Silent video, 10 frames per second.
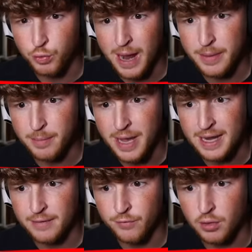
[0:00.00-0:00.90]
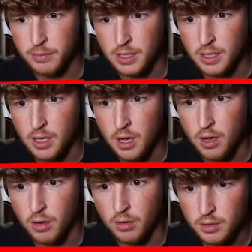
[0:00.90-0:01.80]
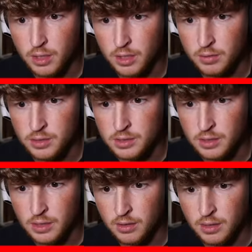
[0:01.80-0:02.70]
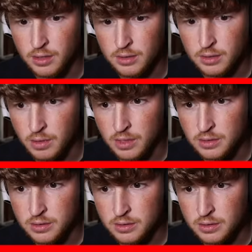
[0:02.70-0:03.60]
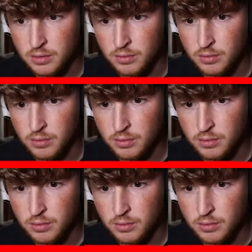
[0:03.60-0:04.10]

Krabby Patty formula. Oh, okay, well, it's in here, right? One, two,